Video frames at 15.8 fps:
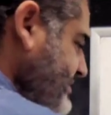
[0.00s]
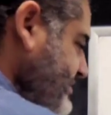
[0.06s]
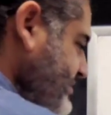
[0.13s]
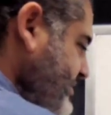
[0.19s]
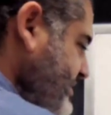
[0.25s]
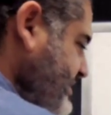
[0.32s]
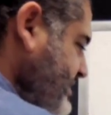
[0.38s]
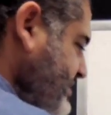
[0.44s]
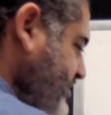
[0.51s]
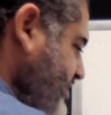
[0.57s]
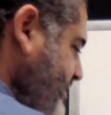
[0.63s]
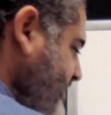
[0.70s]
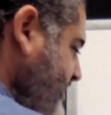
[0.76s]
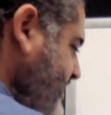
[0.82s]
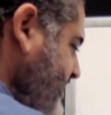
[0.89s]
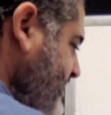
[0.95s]
So this is going to
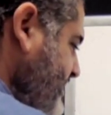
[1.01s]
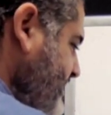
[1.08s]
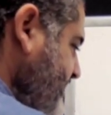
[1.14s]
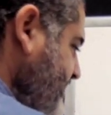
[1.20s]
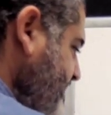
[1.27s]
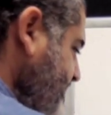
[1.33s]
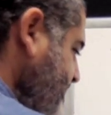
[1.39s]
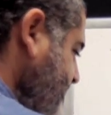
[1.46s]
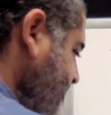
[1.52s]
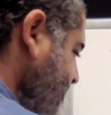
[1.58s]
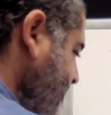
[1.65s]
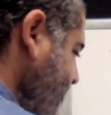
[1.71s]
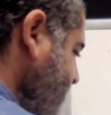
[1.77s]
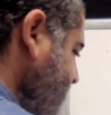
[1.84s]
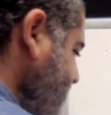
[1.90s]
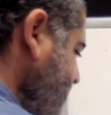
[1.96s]
be
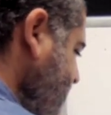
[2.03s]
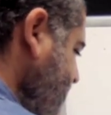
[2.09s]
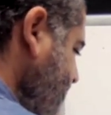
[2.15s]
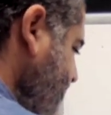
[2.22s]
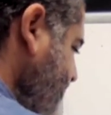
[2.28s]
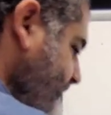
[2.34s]
70.